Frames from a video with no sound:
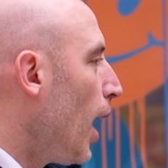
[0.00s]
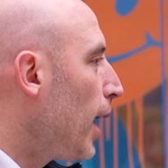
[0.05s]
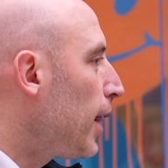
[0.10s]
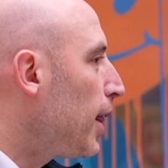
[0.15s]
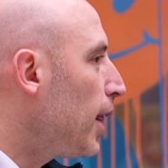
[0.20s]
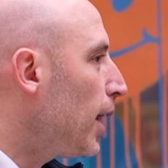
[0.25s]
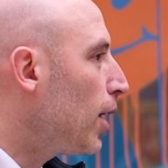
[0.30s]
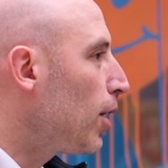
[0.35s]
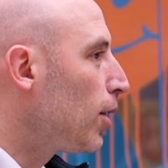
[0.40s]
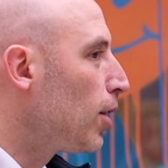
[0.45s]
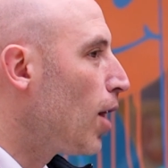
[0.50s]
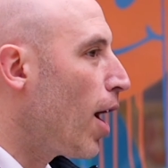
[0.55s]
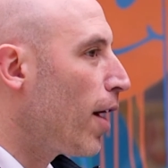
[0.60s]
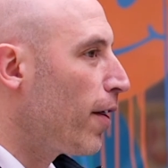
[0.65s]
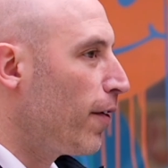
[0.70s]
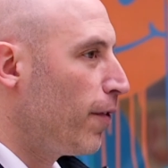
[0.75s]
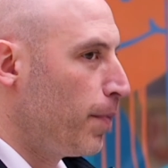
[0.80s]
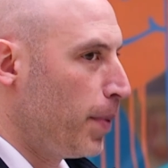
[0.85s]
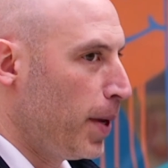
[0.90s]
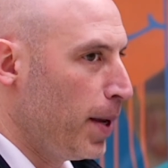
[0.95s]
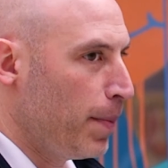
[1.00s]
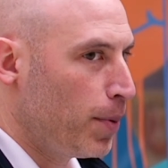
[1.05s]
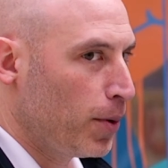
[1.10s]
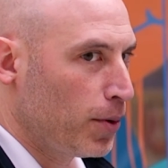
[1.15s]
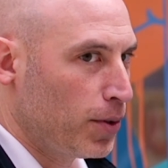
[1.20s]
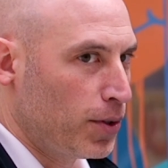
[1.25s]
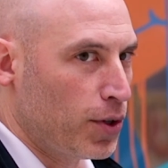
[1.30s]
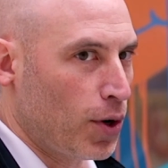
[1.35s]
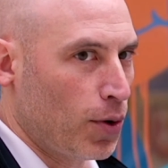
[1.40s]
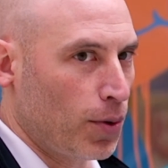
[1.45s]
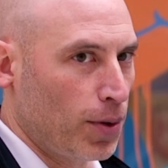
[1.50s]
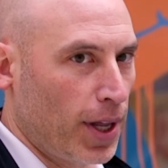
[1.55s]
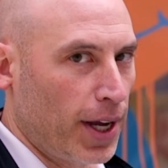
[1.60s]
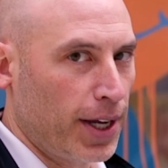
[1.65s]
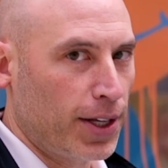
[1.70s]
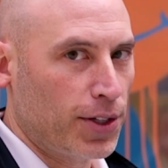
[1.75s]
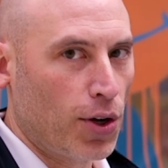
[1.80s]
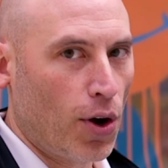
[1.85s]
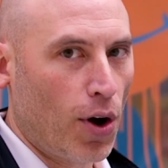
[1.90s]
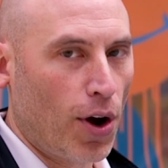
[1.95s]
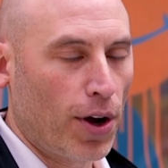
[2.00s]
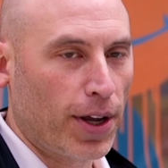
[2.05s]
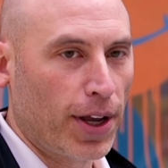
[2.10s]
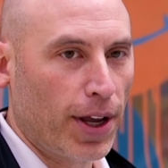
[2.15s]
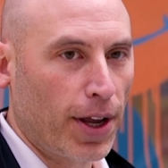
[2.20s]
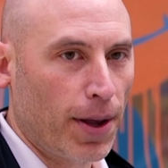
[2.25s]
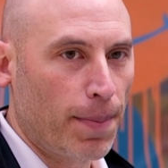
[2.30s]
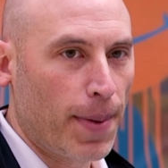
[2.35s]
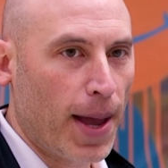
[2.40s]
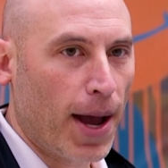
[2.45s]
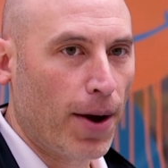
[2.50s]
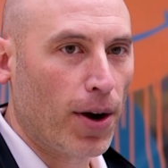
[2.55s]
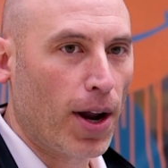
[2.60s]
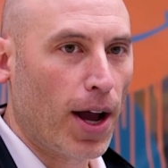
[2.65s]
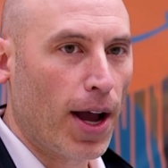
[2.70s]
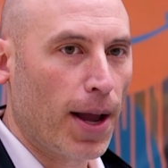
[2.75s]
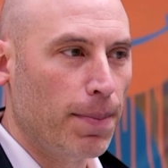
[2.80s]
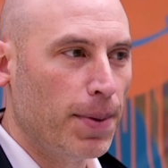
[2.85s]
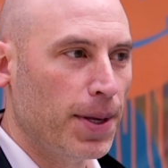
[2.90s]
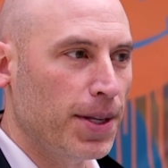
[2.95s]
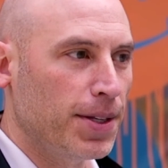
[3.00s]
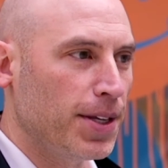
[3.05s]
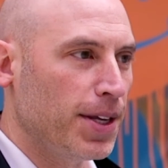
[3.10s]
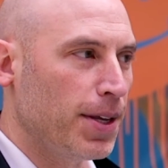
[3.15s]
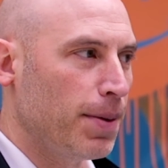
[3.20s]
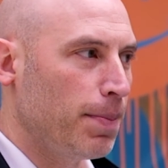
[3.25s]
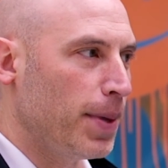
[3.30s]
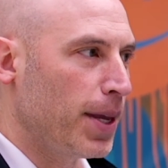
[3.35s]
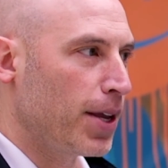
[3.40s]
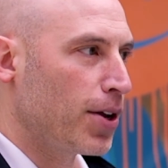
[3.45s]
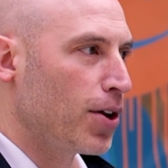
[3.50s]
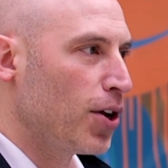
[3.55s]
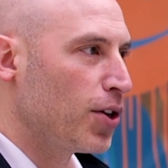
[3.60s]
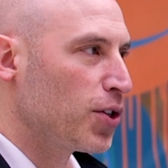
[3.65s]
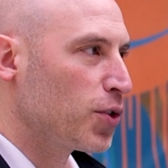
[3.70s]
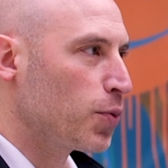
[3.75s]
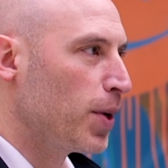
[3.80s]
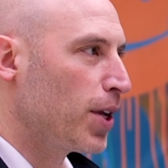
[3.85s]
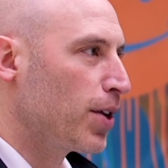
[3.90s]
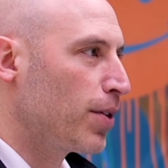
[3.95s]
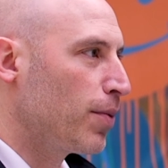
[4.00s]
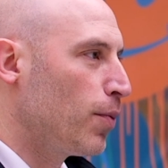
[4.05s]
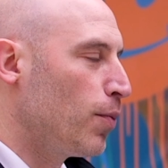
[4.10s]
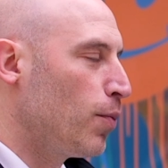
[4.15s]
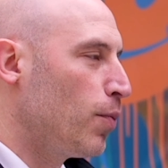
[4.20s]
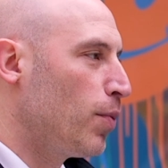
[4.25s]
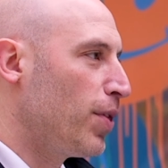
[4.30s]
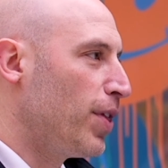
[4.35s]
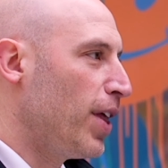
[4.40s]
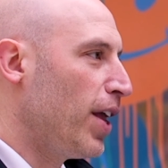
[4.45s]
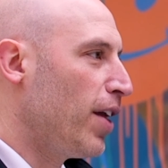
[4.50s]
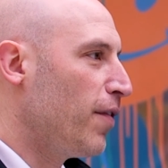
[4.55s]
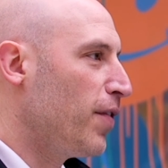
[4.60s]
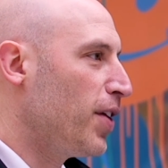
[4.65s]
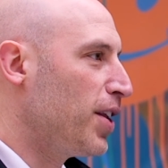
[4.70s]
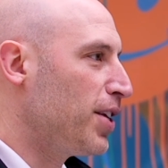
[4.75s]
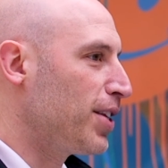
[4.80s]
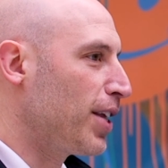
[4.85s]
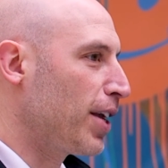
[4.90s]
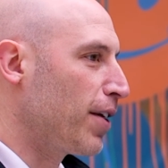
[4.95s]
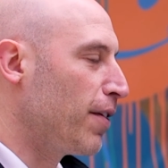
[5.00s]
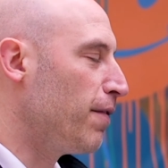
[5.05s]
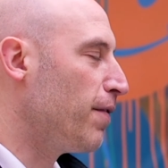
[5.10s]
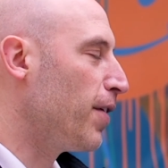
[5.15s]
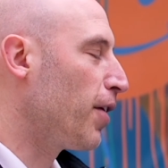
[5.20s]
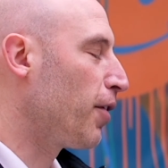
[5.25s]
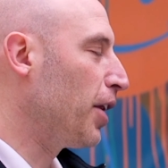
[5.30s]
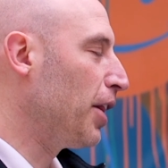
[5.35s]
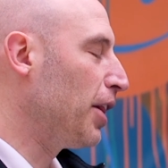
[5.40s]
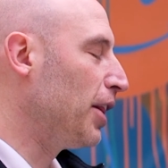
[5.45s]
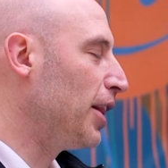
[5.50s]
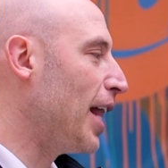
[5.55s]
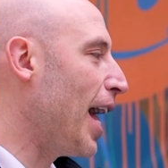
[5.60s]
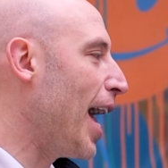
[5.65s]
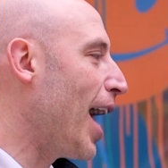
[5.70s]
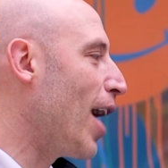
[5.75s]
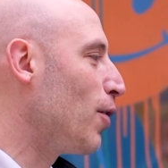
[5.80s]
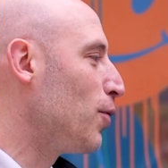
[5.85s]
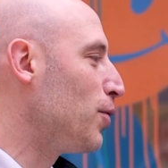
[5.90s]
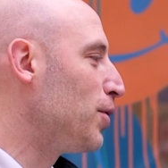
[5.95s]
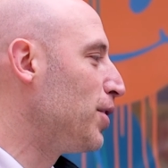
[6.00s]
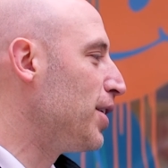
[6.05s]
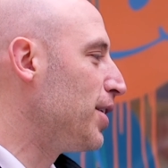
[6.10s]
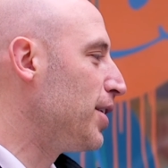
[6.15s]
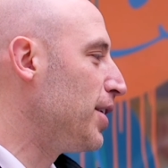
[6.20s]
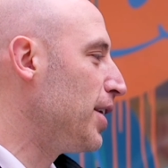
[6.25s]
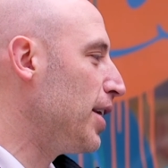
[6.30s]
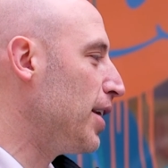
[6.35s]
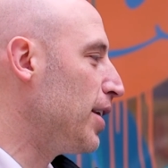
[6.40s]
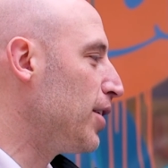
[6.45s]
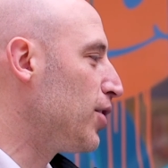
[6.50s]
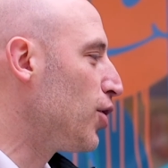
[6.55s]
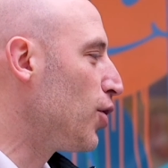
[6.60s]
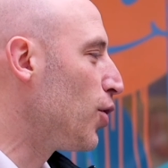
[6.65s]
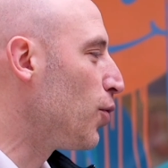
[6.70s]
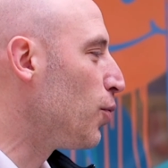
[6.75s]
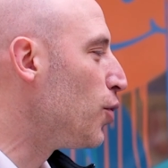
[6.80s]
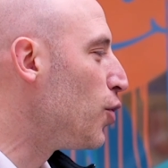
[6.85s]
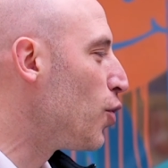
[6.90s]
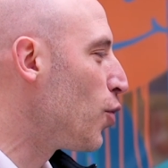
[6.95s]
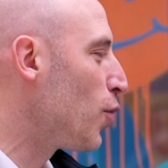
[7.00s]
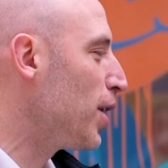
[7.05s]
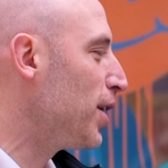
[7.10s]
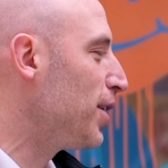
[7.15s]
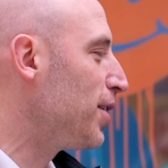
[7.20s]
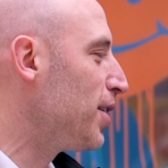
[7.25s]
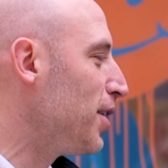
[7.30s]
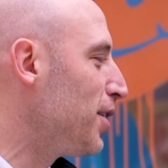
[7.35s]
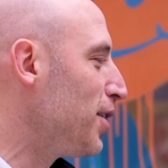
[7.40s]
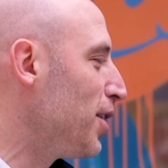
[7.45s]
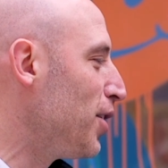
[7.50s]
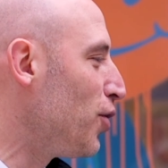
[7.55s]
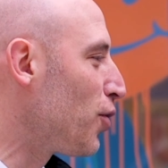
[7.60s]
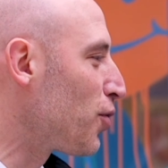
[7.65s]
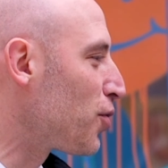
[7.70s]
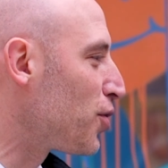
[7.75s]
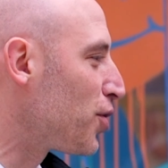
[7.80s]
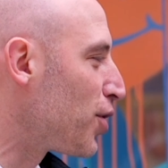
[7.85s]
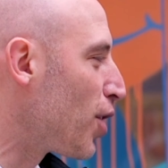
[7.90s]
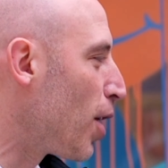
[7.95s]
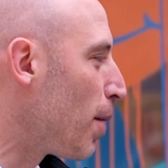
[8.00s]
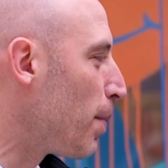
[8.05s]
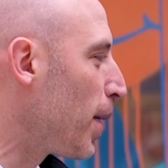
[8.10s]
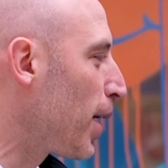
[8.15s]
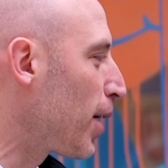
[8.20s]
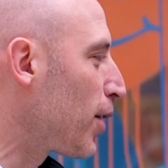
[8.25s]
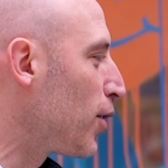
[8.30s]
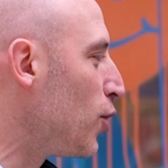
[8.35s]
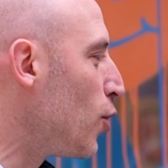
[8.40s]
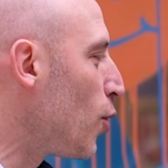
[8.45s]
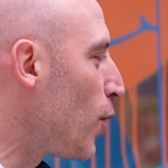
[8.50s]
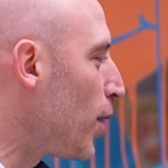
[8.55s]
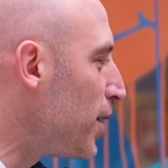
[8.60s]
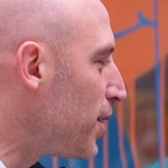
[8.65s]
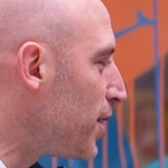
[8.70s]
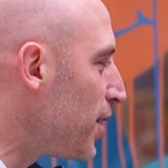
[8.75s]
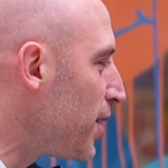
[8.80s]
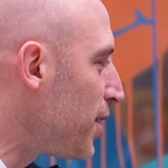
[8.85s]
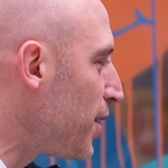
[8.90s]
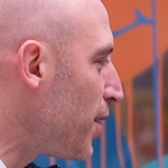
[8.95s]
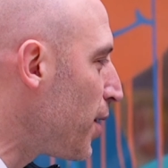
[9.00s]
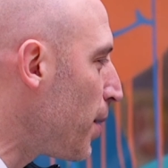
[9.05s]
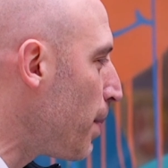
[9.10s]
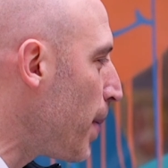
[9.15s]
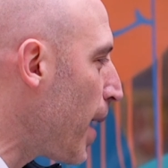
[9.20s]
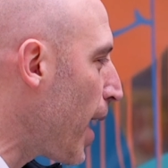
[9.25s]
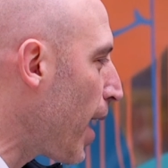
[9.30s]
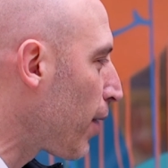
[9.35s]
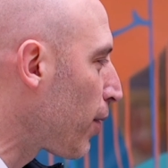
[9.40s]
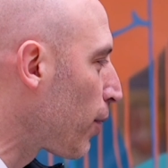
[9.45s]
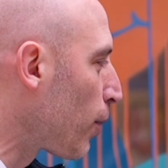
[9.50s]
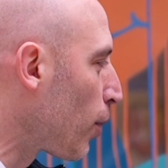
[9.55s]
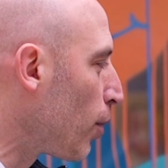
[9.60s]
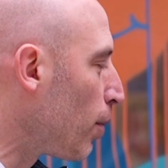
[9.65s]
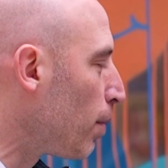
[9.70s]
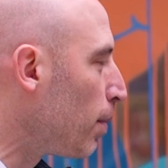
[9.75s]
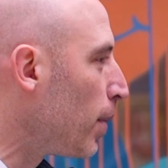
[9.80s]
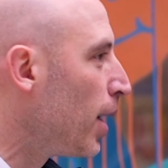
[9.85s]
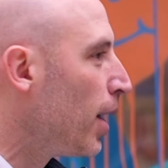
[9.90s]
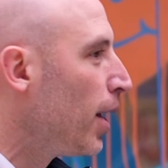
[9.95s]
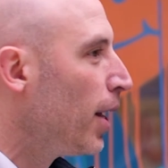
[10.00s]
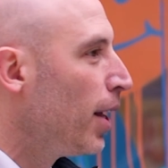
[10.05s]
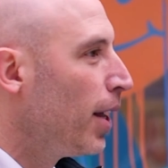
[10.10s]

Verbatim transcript: I think a lot of people don't like talking about I B D because we think of it as like a very loud disease, you know, noises in your stomach, noises in the bathroom.